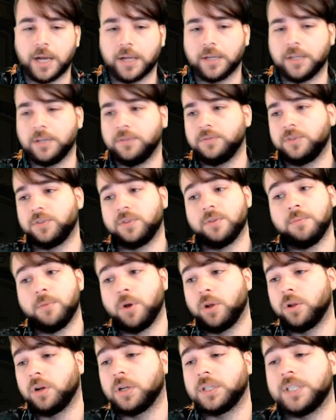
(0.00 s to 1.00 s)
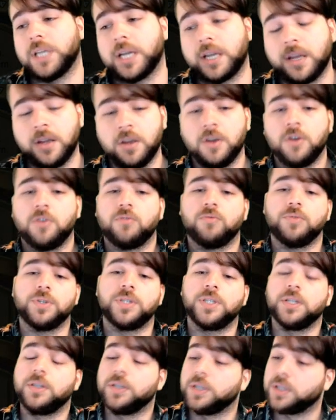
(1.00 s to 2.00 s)
Gives the Murloc deck
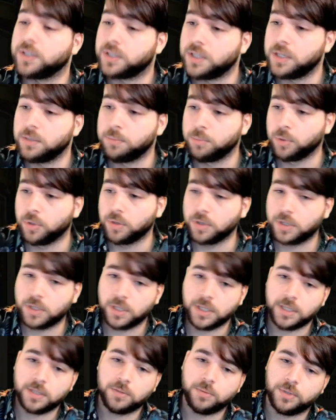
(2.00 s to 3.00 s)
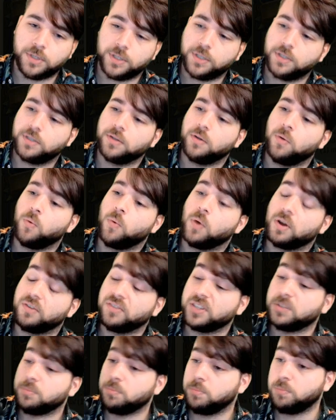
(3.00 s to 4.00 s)
resiliency to board clears, which is one of
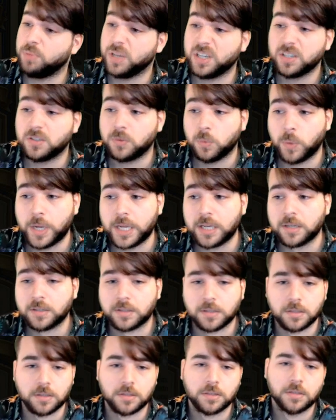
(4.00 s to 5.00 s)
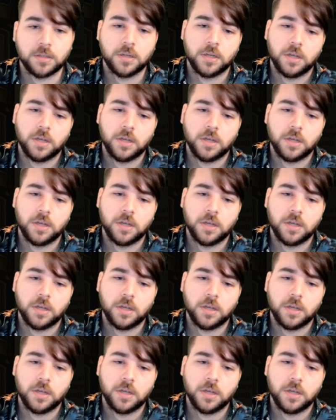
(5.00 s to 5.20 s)
its biggest weaknesses.